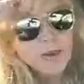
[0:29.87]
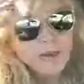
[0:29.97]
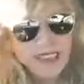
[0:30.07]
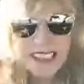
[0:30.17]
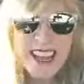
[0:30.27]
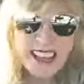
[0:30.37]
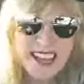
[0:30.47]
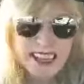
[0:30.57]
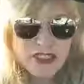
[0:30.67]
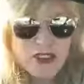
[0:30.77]
That's not a
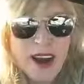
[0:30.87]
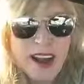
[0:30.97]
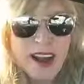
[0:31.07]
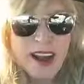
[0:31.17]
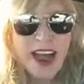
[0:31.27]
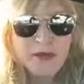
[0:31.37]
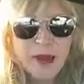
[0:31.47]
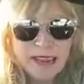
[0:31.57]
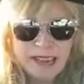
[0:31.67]
kind of drive I want to